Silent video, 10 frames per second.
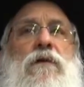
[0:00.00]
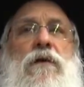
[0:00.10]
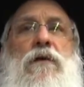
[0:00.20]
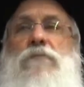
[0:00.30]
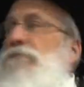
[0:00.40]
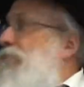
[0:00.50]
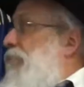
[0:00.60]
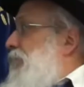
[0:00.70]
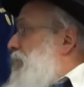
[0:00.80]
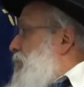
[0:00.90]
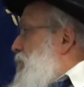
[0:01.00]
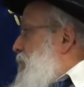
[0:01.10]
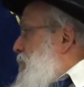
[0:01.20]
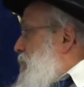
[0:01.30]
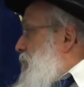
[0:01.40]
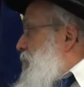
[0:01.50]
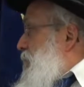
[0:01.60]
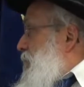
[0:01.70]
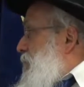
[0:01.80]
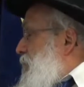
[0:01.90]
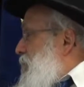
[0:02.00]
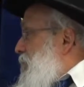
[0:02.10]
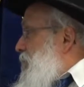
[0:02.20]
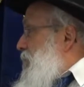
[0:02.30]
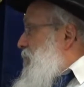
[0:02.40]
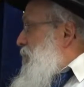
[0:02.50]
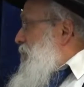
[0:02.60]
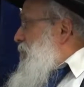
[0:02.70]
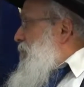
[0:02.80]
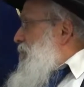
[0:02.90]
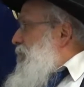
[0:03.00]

[no speech]